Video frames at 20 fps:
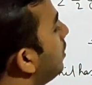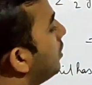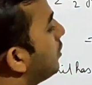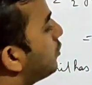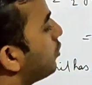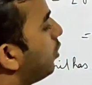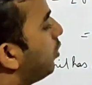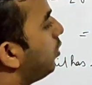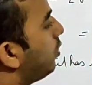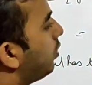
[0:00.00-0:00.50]

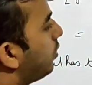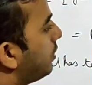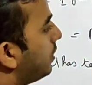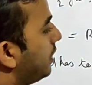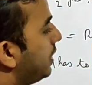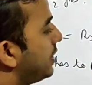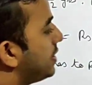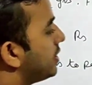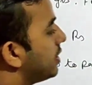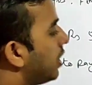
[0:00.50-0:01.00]
So
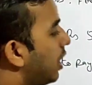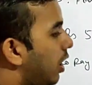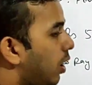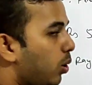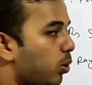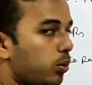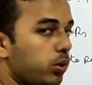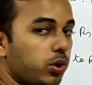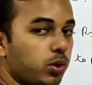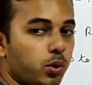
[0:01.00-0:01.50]
this is
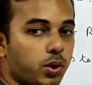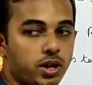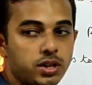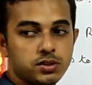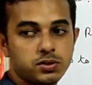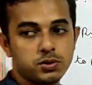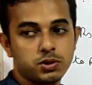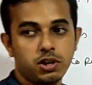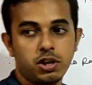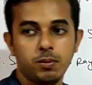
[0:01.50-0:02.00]
how you
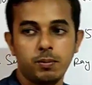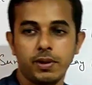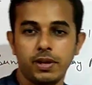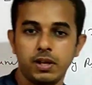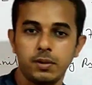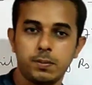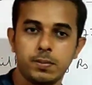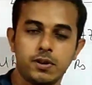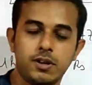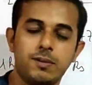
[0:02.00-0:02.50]
can solve
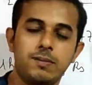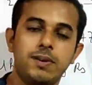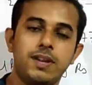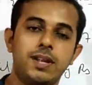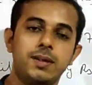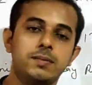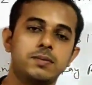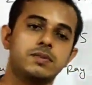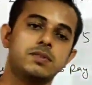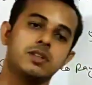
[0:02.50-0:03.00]
any
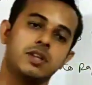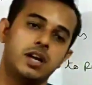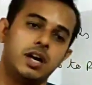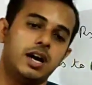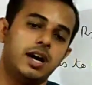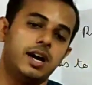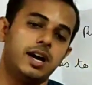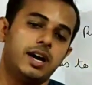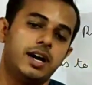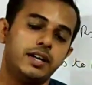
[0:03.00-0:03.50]
problems.
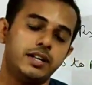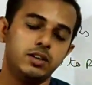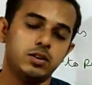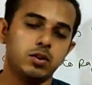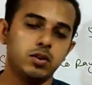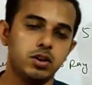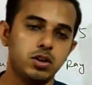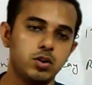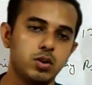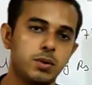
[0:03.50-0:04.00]

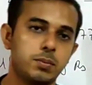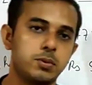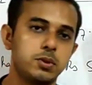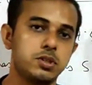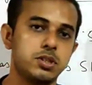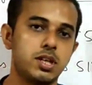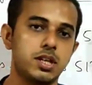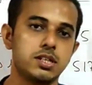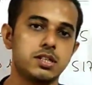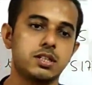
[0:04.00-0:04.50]
You have to
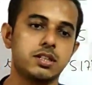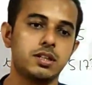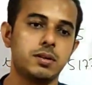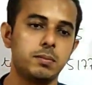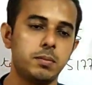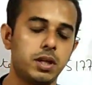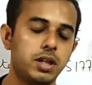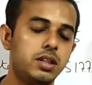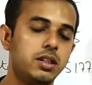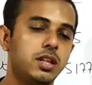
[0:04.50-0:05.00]
just, the
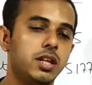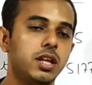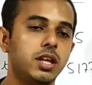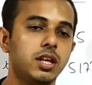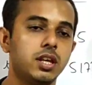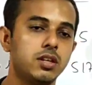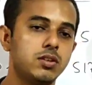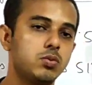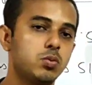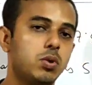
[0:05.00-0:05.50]
main
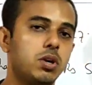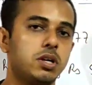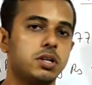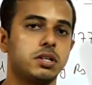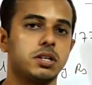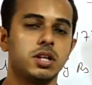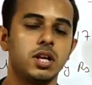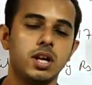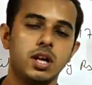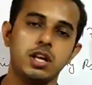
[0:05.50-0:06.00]
thing is
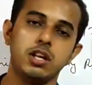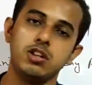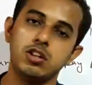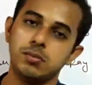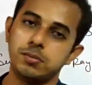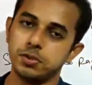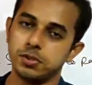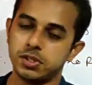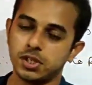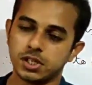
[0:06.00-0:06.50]
what you
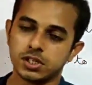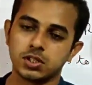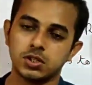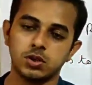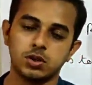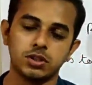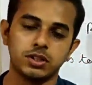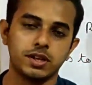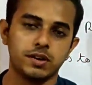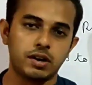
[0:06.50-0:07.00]
have to just
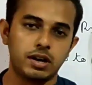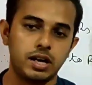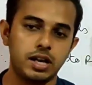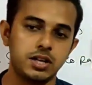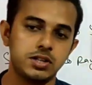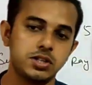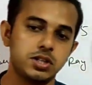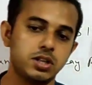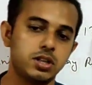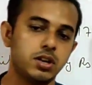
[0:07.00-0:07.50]
know the
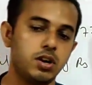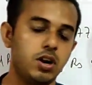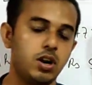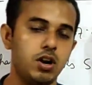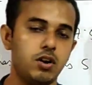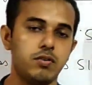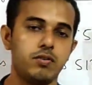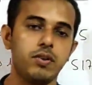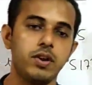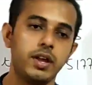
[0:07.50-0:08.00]
relation
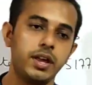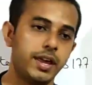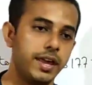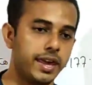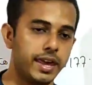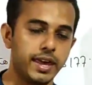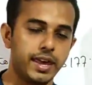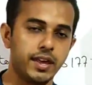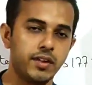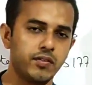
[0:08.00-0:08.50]
of
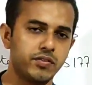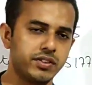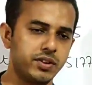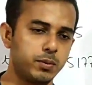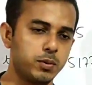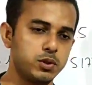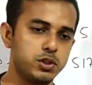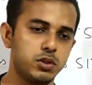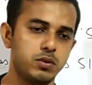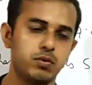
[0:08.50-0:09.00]
a.
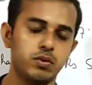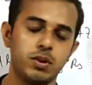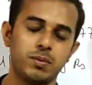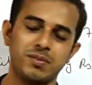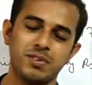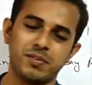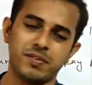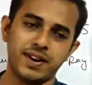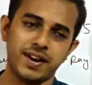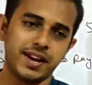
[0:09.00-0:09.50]
Suppose if we
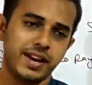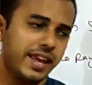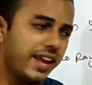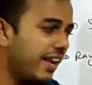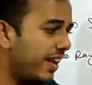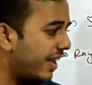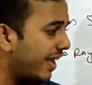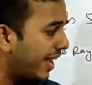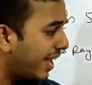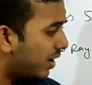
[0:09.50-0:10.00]
have to find
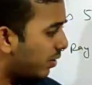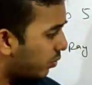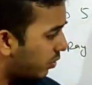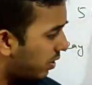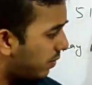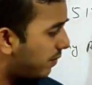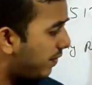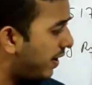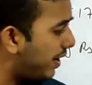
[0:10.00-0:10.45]
a here, we have